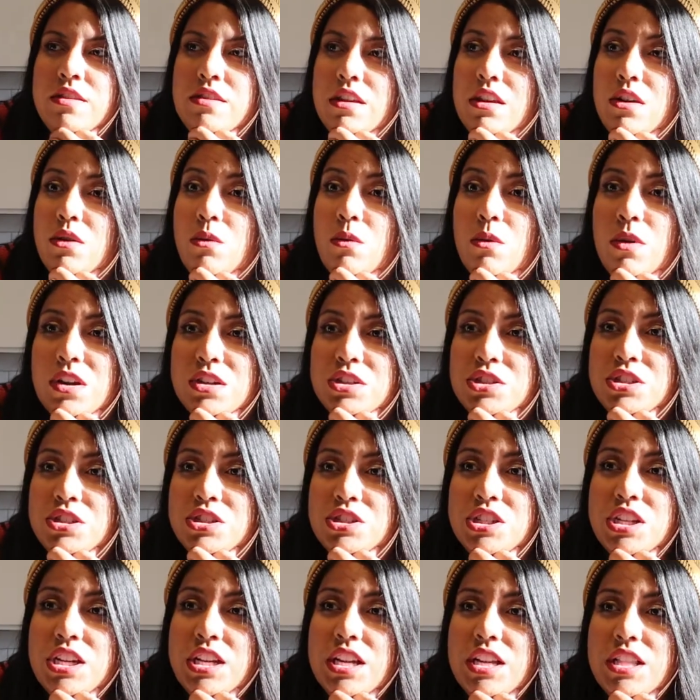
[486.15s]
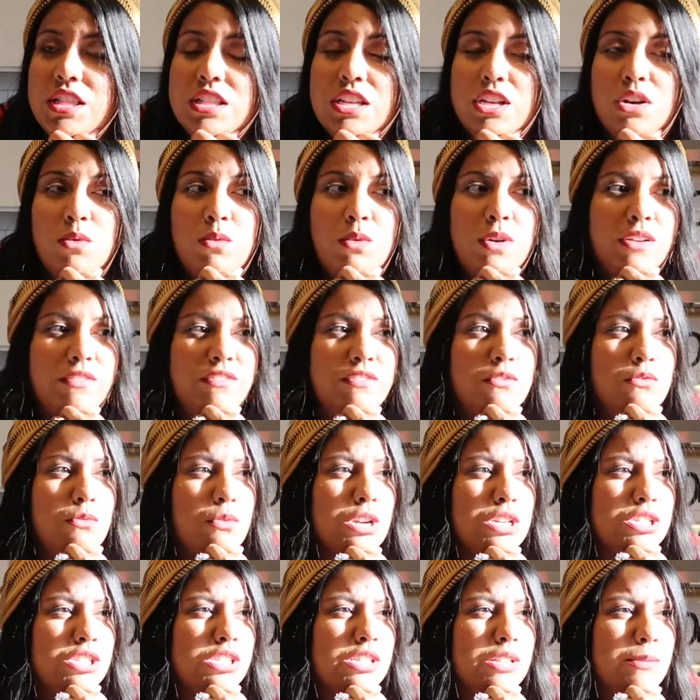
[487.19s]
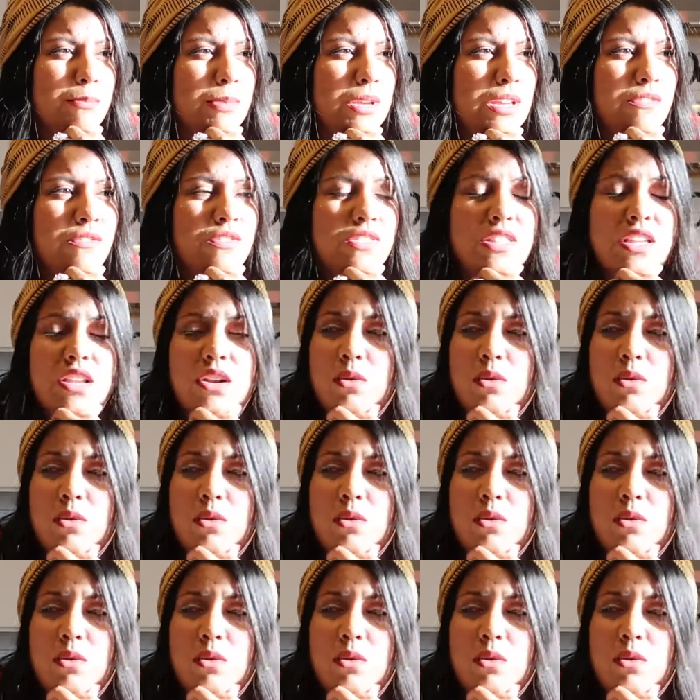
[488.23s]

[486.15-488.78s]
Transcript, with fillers: They don't wash the chicken, they don't wash, wash the beef,